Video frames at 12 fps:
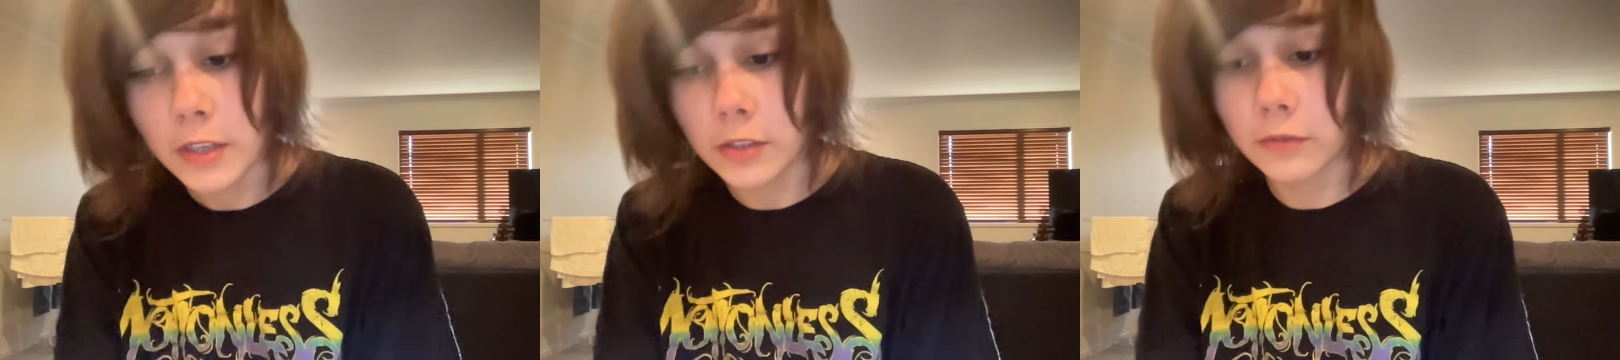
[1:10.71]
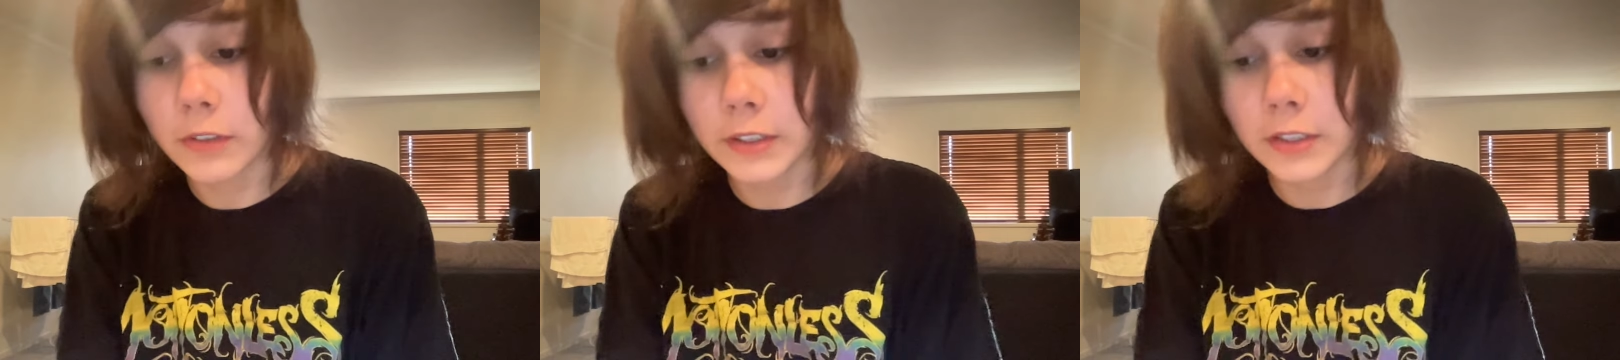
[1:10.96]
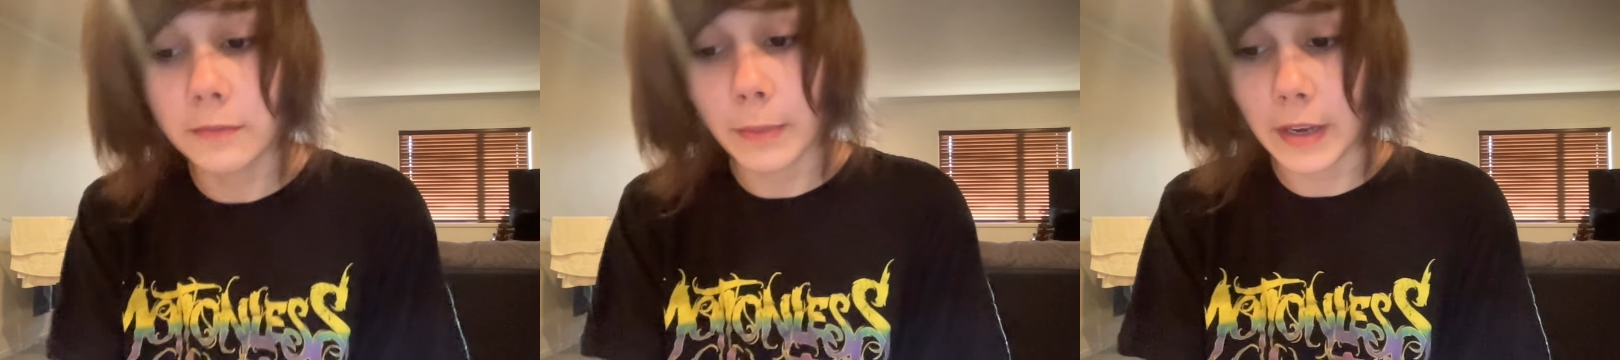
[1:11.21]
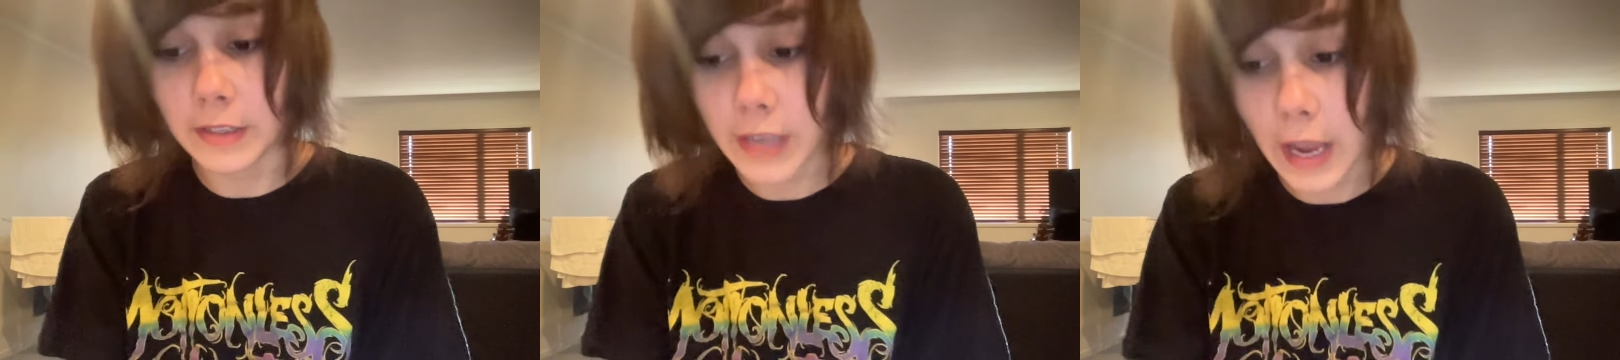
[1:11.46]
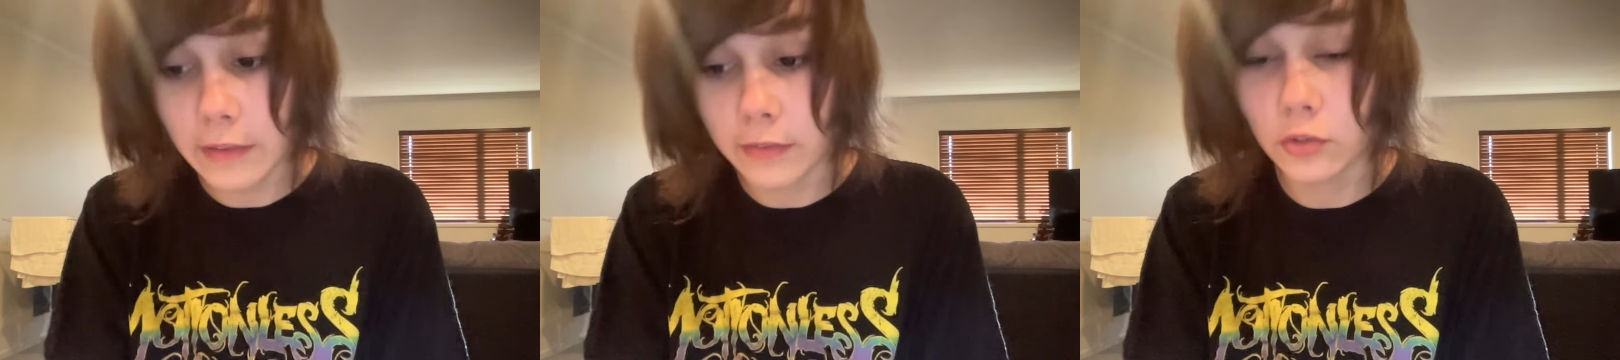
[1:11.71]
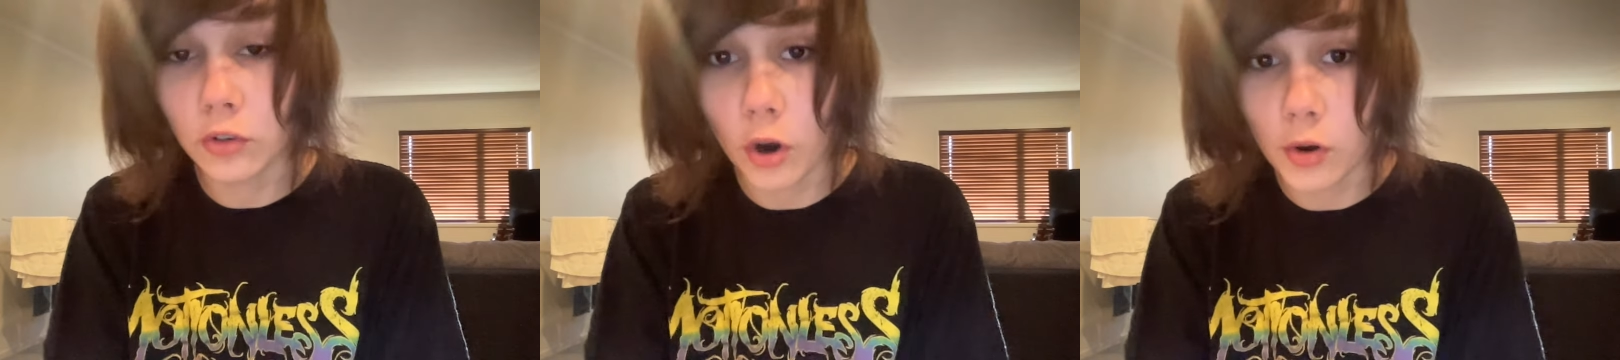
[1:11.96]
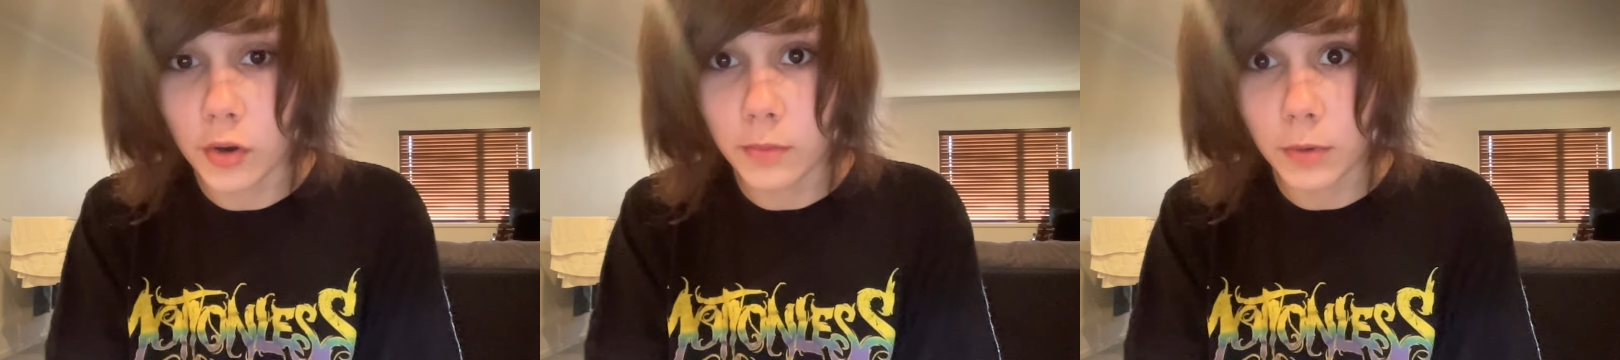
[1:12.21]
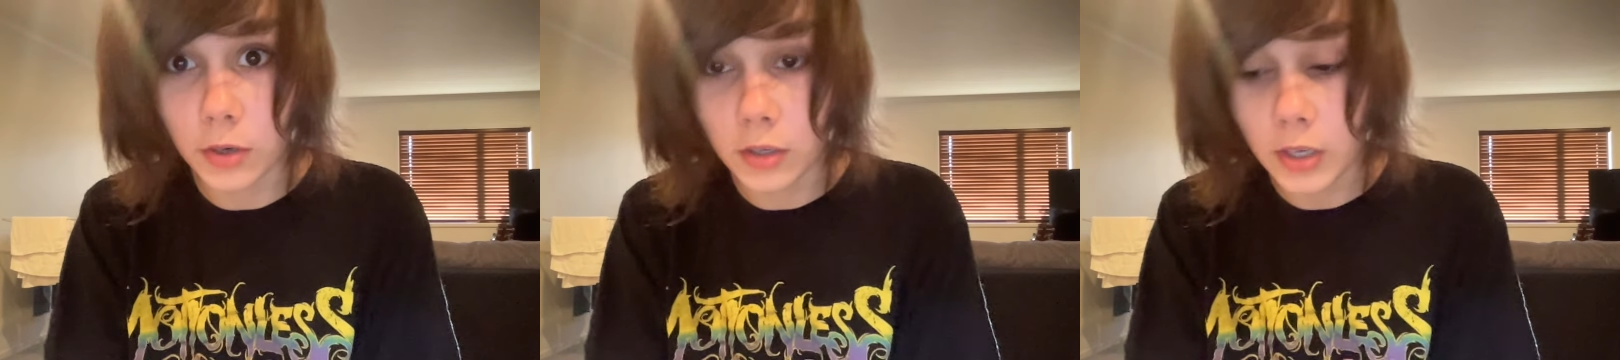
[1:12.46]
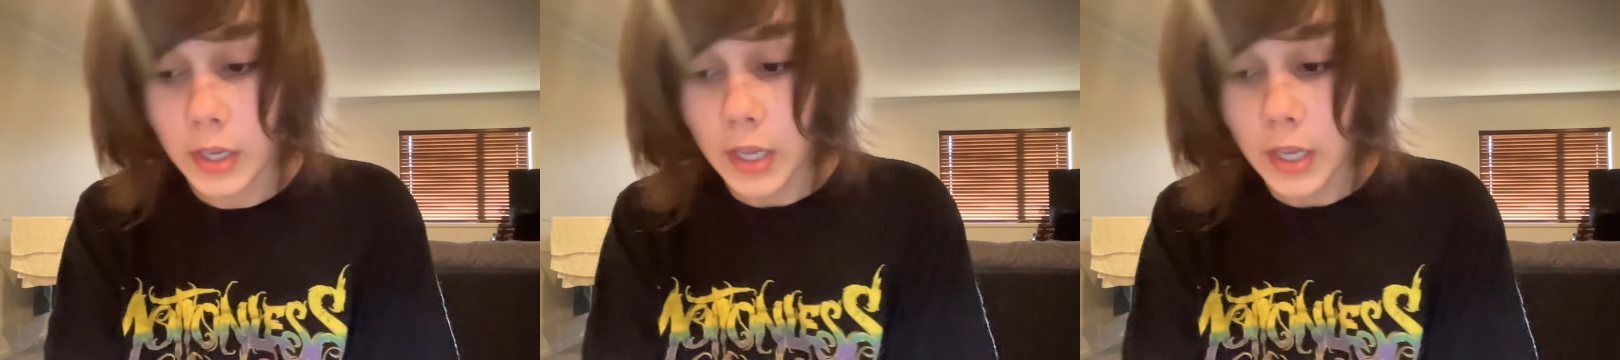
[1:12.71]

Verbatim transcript: directed by David Cronenberg.